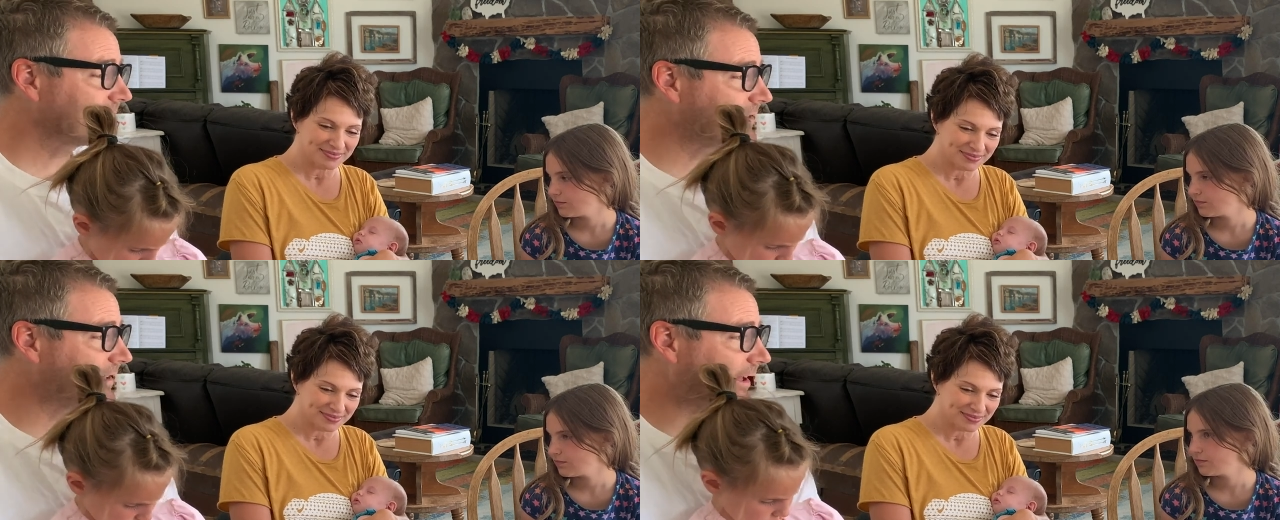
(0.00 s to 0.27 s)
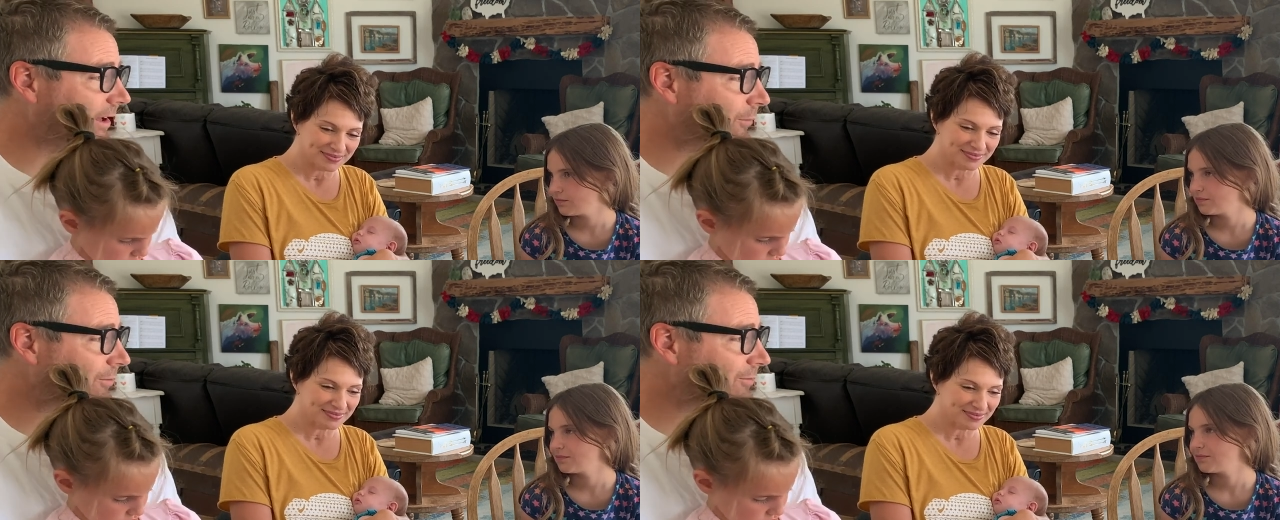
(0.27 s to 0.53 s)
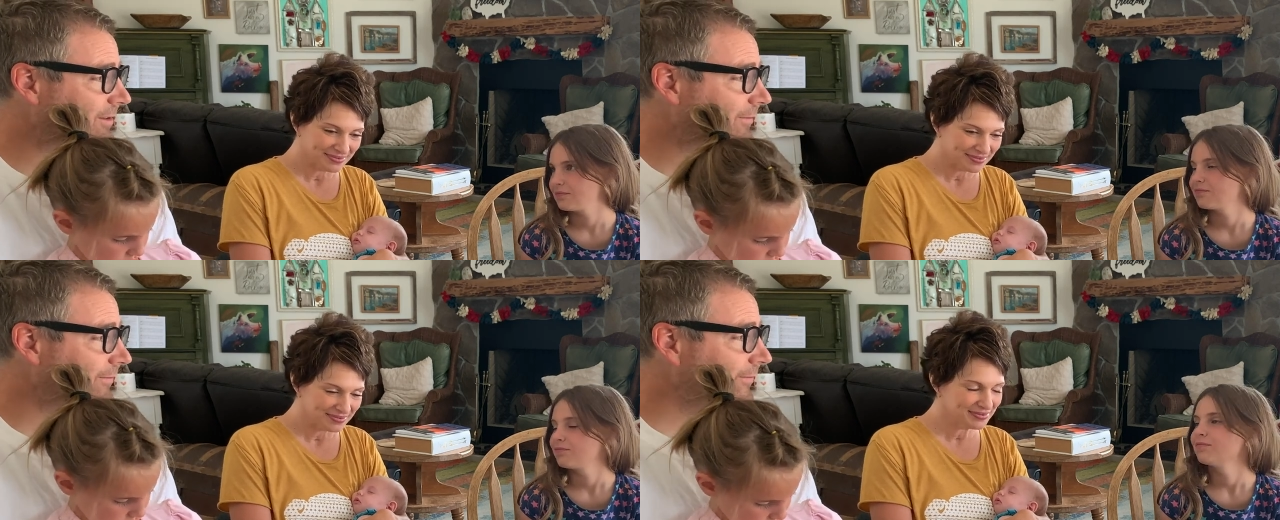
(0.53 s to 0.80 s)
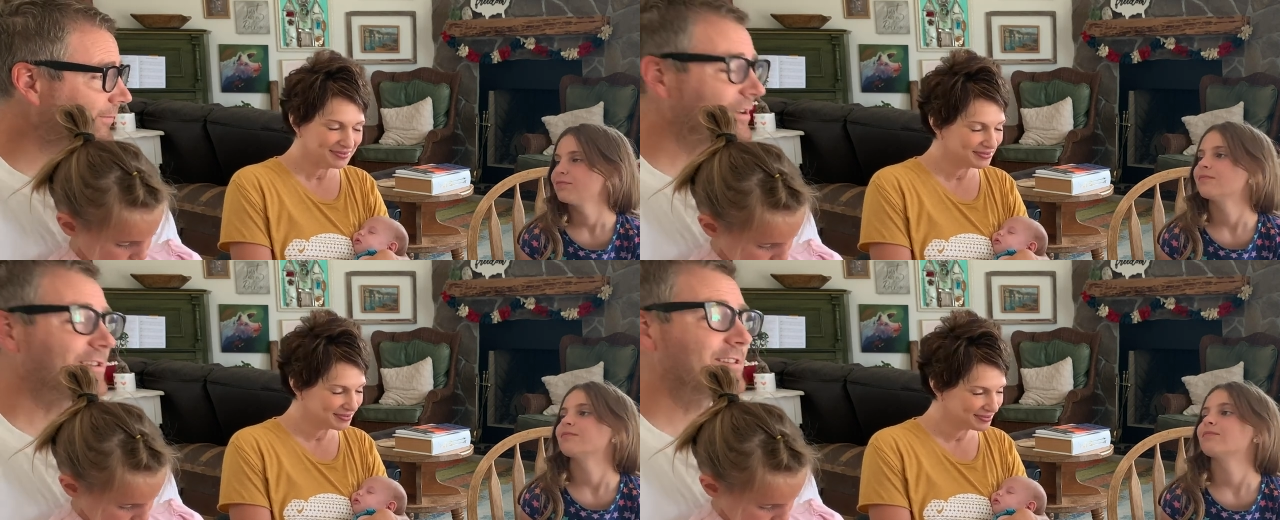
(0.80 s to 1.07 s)
Speaker 1: thing? What was the
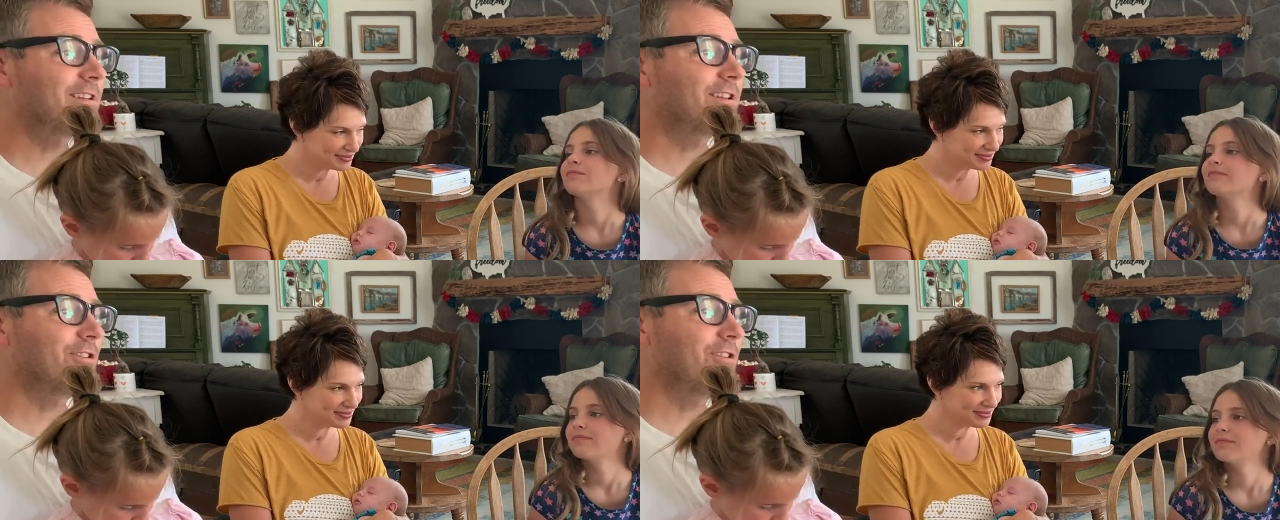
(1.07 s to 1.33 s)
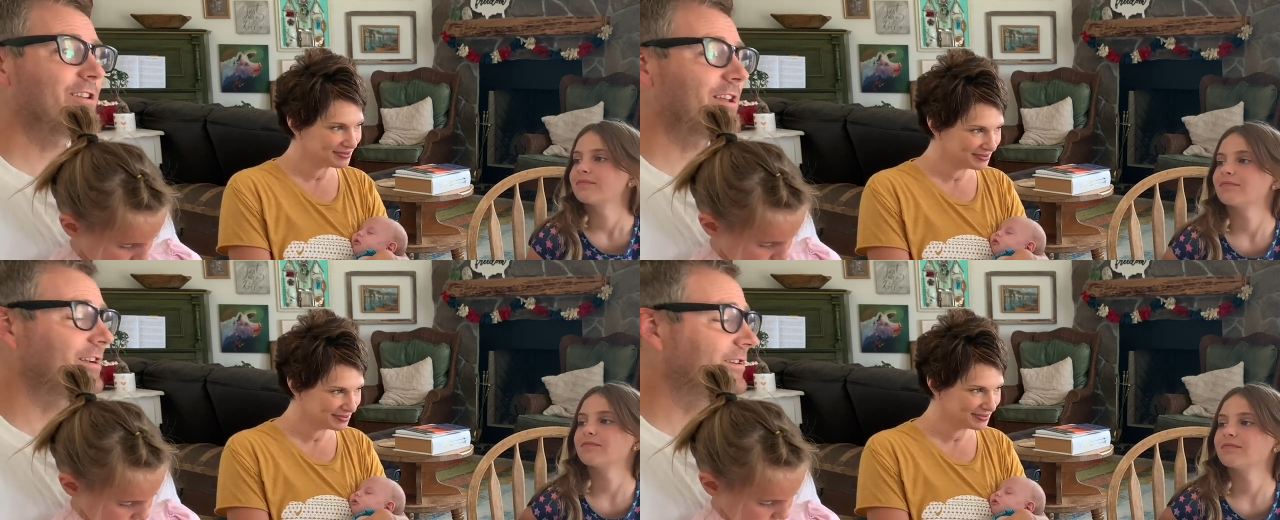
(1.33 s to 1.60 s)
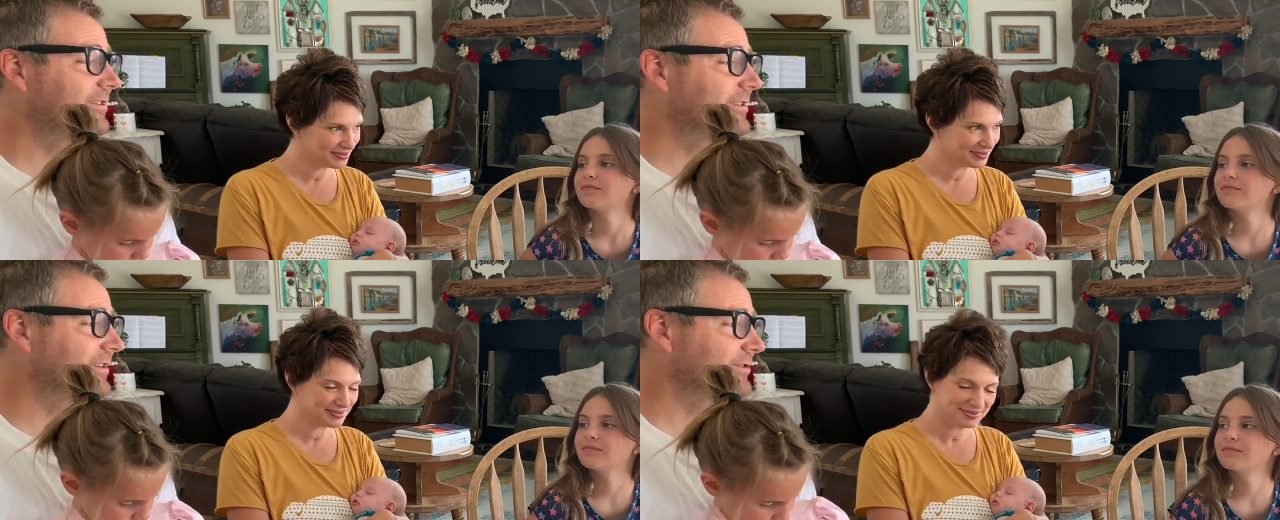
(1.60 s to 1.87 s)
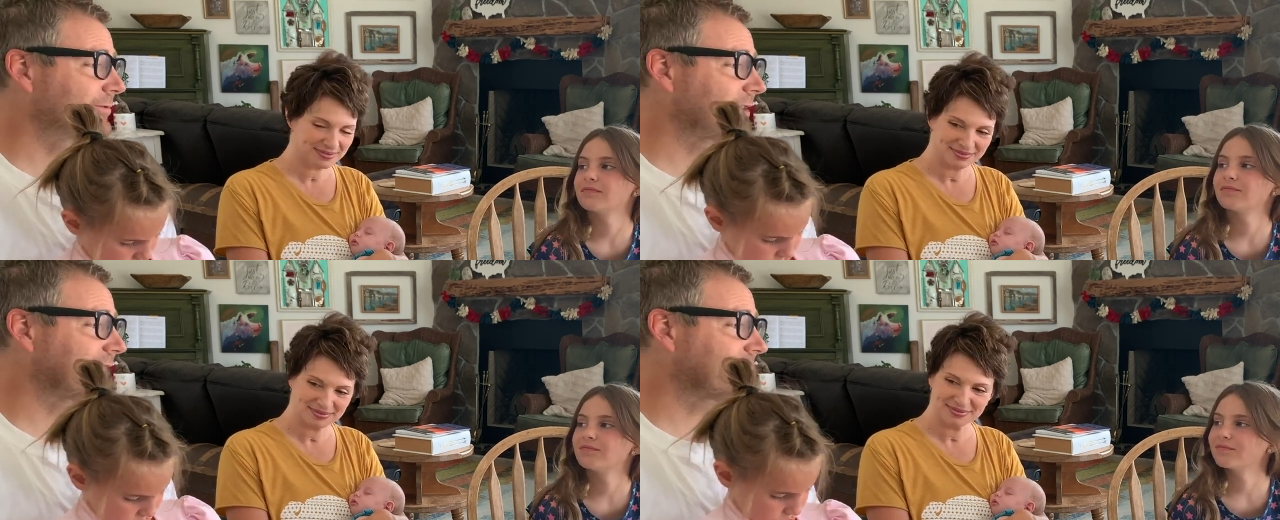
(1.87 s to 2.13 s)
funnest thing you did this
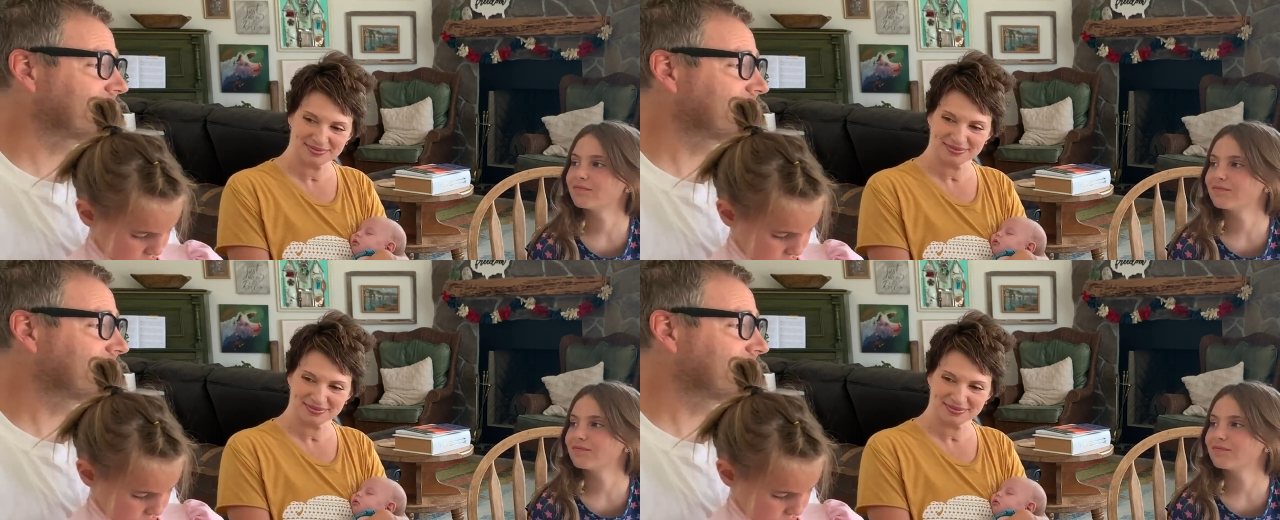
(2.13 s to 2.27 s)
week?